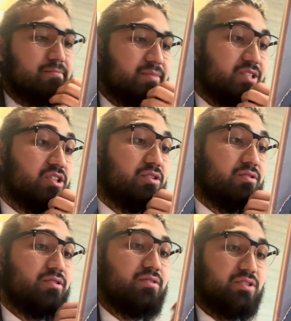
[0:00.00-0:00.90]
So
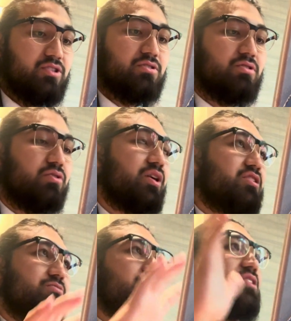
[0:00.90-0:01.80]
the logistical
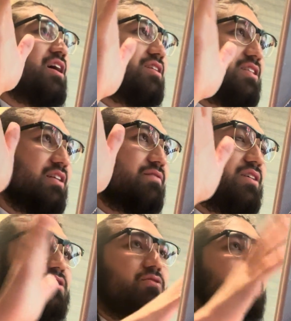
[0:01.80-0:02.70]
regression was not
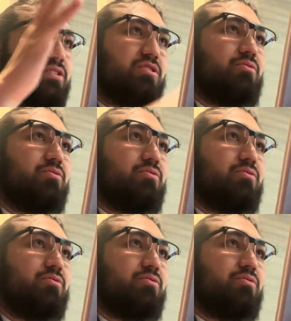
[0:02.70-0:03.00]
significant, so there is no